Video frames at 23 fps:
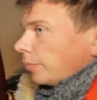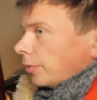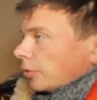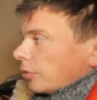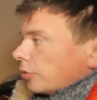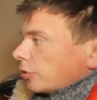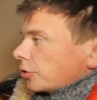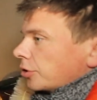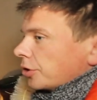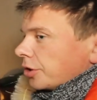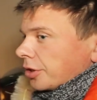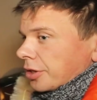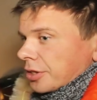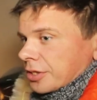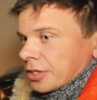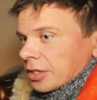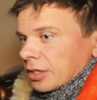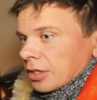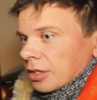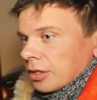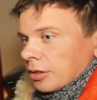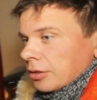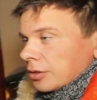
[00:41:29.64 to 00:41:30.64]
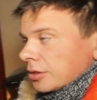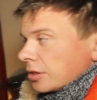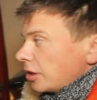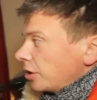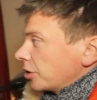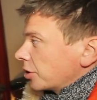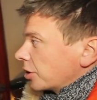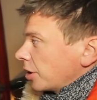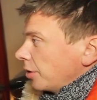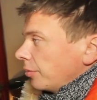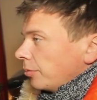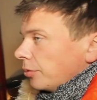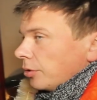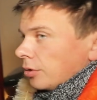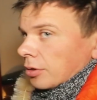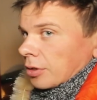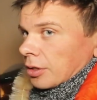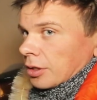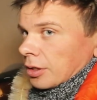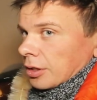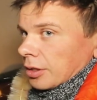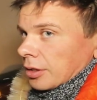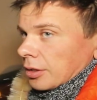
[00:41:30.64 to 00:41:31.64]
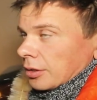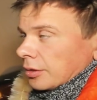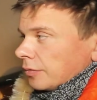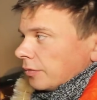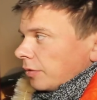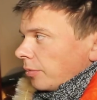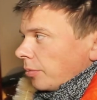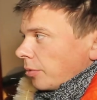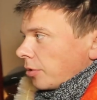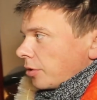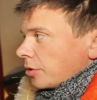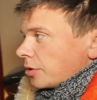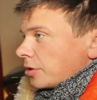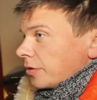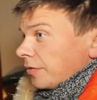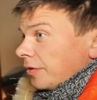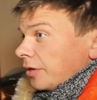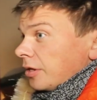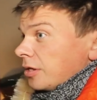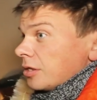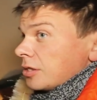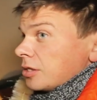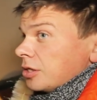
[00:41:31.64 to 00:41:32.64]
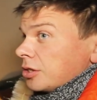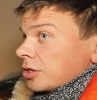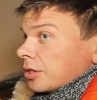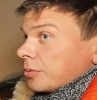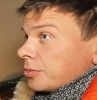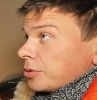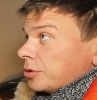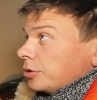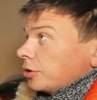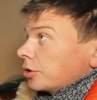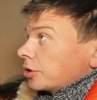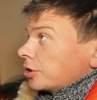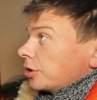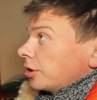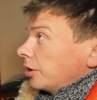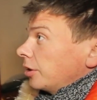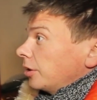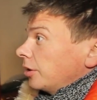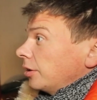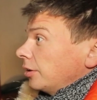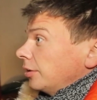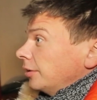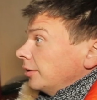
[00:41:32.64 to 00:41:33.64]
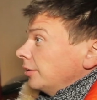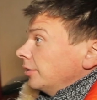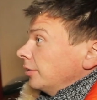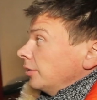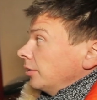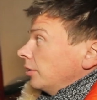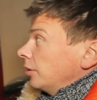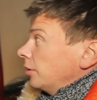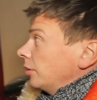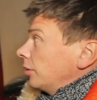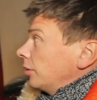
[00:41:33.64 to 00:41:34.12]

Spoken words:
I asked too many questions and they're too complicated because